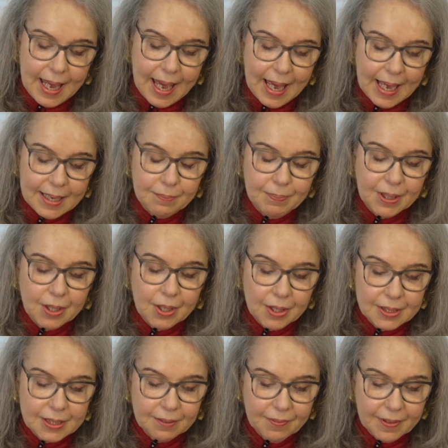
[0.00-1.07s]
And
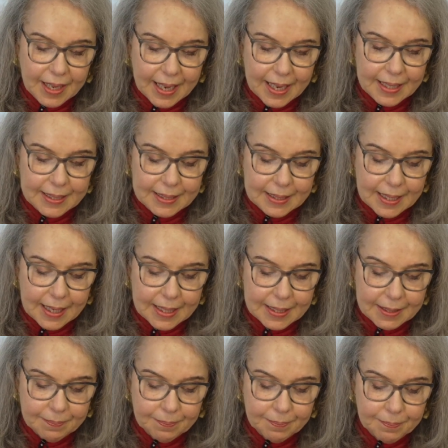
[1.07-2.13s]
because of that,
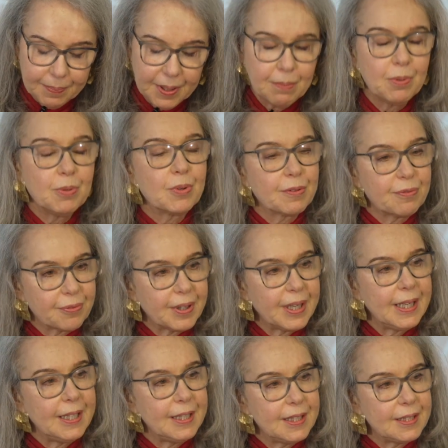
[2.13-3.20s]
people were
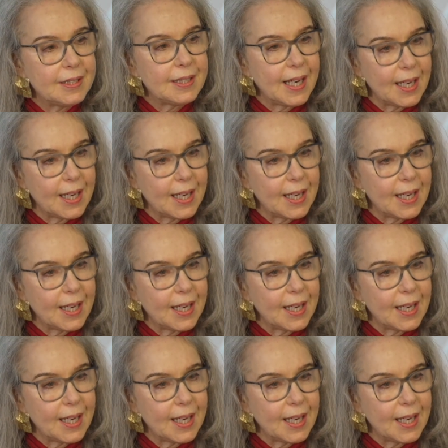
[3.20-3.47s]
afraid to